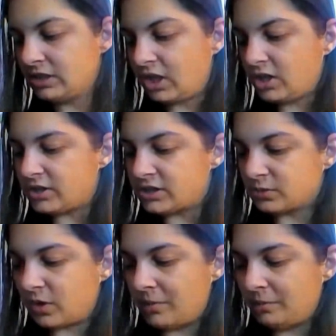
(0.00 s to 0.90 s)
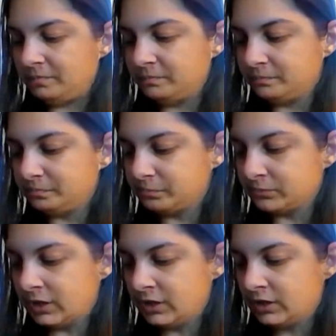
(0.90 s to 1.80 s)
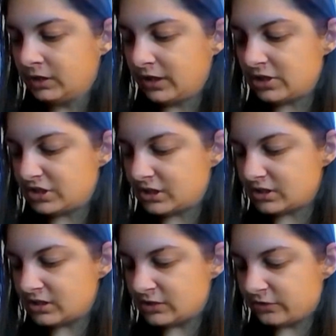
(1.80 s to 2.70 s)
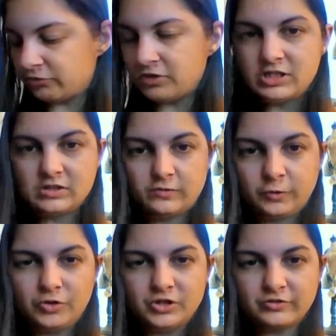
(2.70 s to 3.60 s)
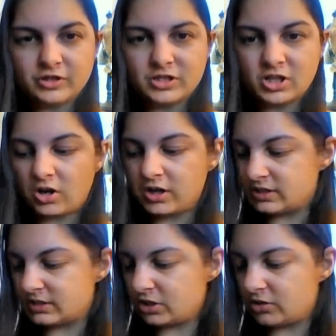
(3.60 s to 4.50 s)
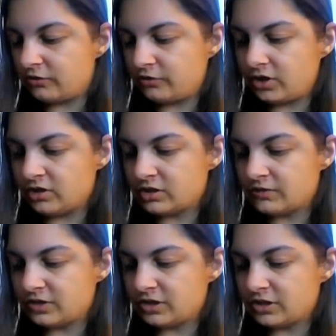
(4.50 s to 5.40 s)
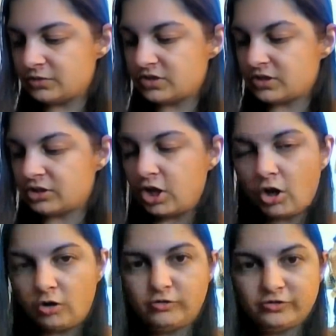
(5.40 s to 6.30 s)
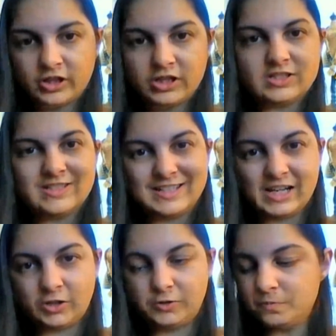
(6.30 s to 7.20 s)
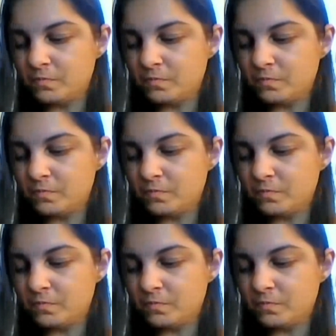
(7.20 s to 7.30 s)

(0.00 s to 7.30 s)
The last one I actually dunked into 4 different dyes. So the first thing I did was dunk the whole thing into yellow,